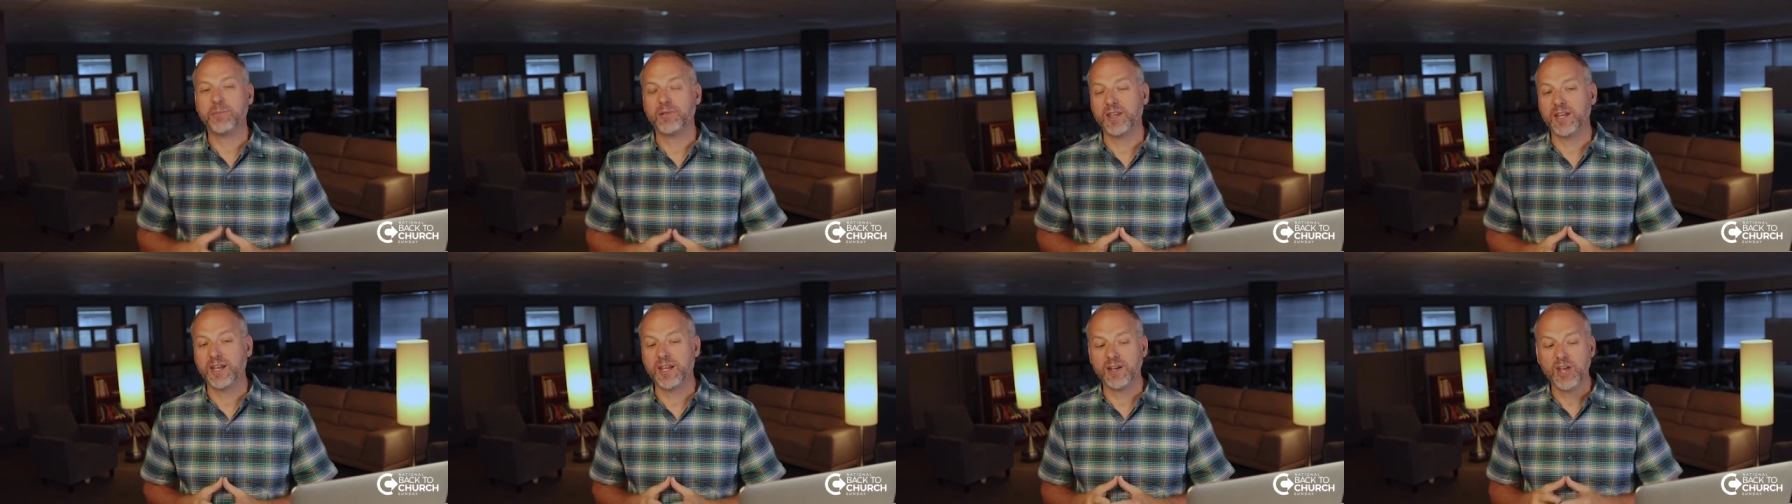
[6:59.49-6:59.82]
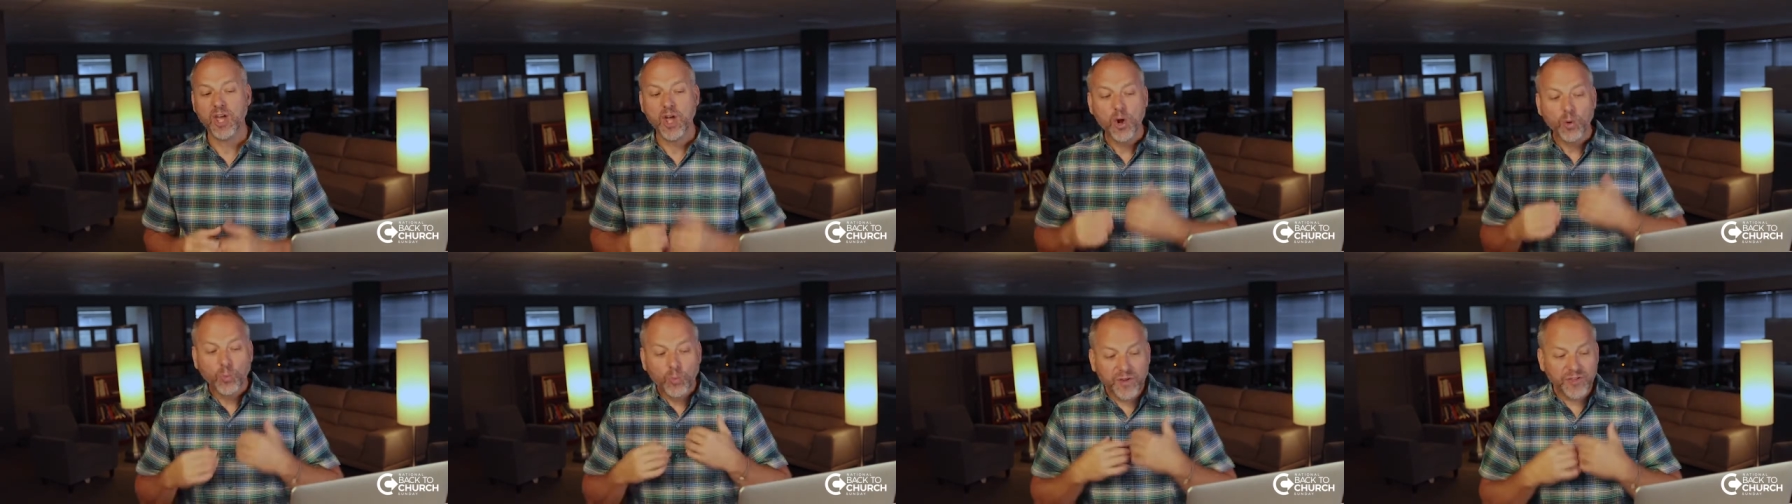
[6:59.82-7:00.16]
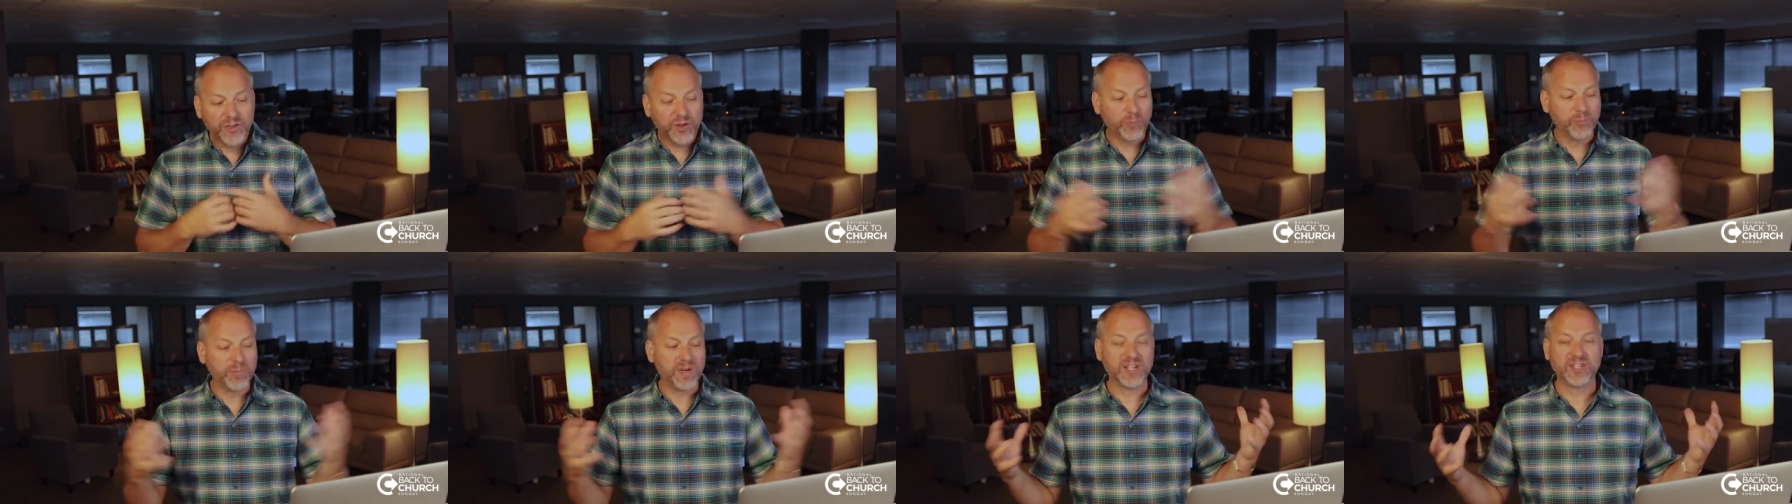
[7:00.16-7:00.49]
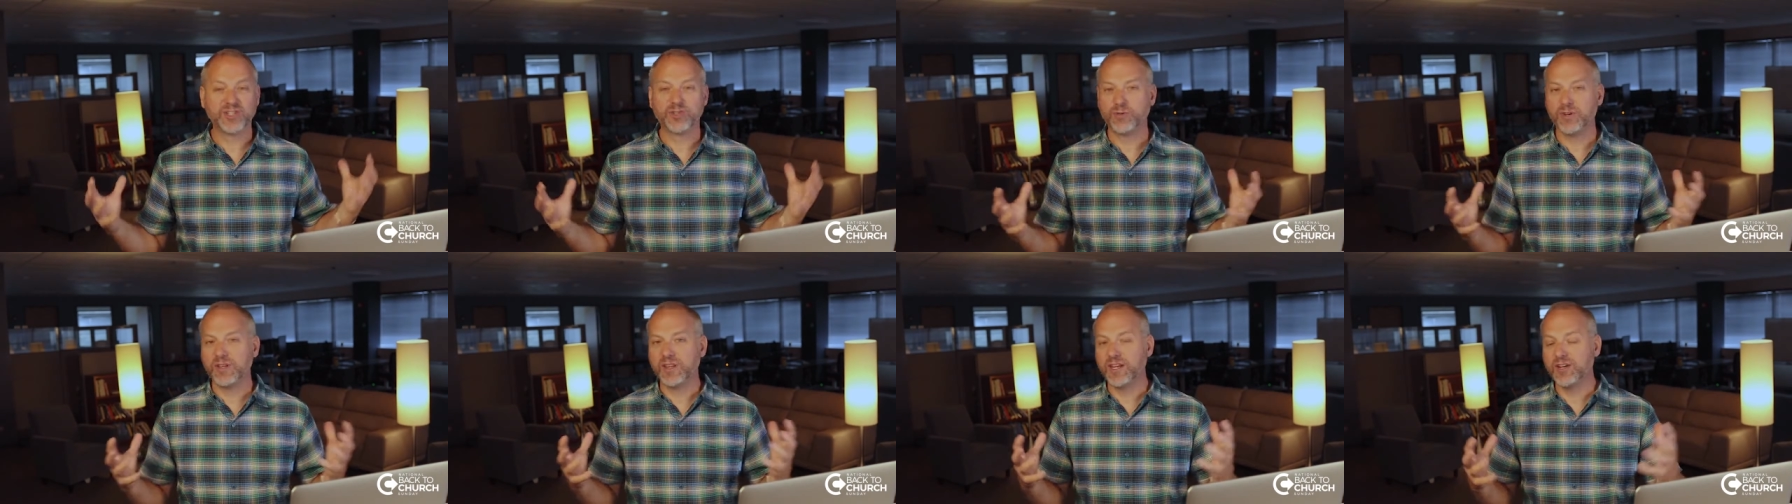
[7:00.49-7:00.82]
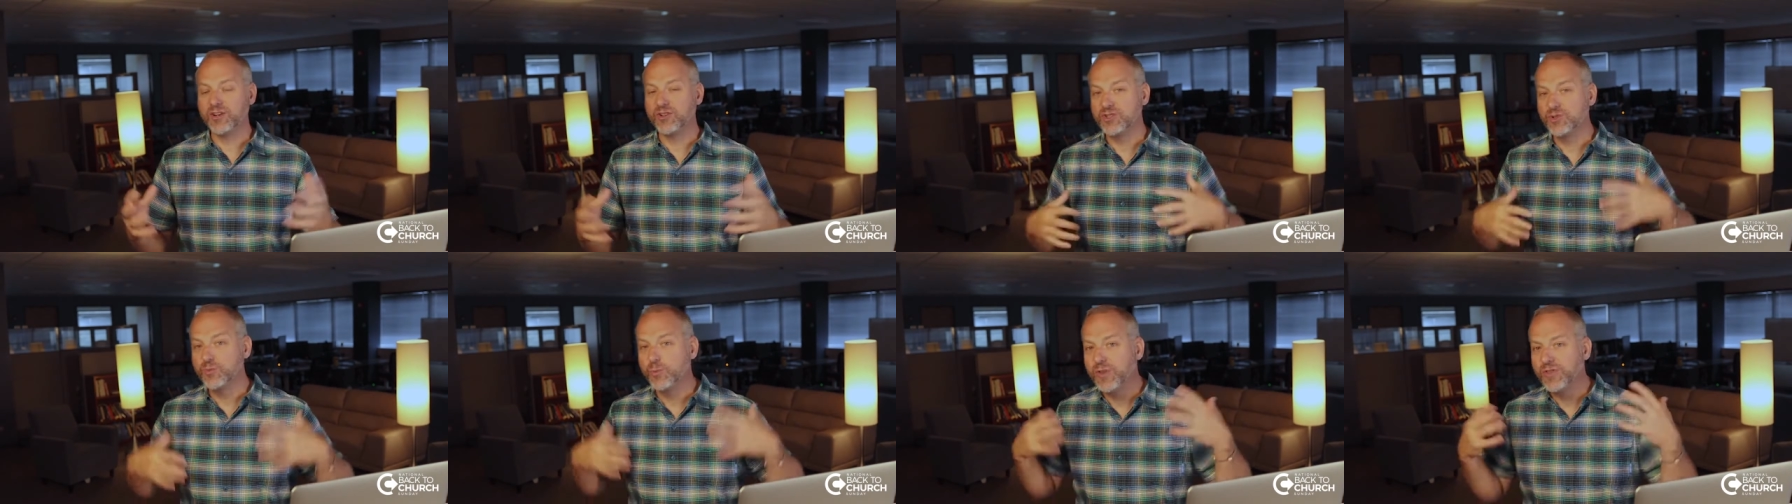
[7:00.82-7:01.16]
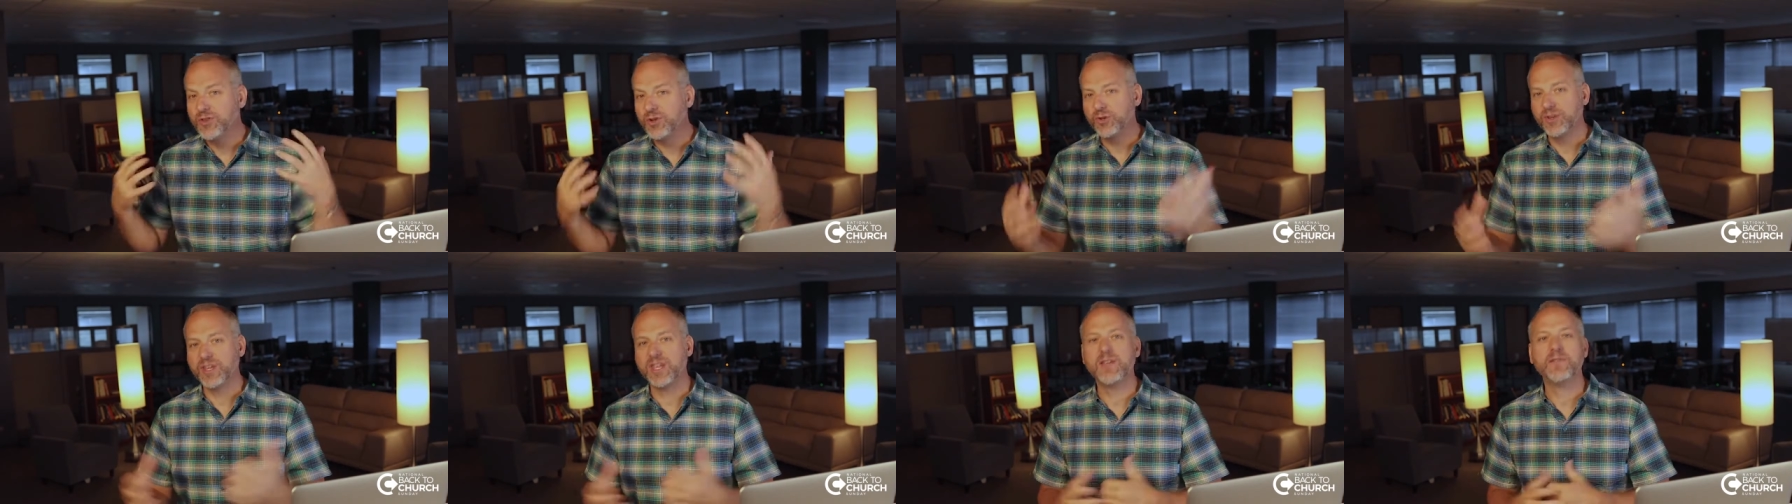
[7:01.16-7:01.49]
plan with your ministry leaders,
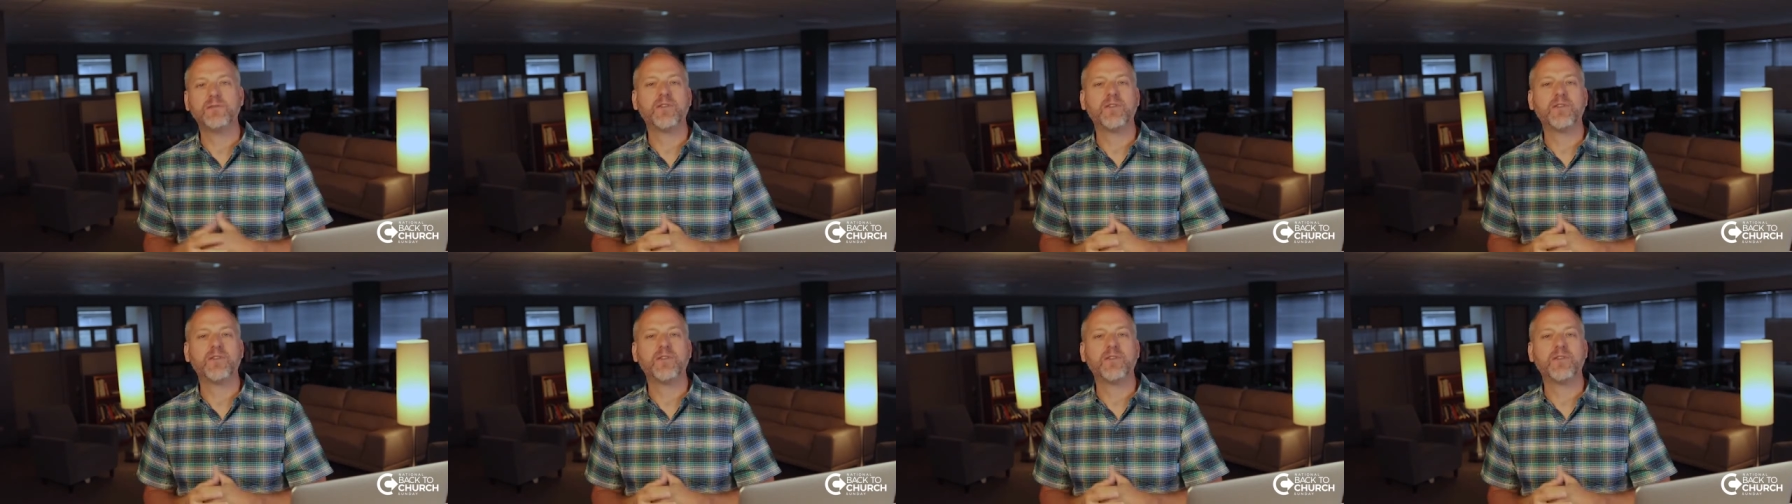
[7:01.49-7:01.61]
with your key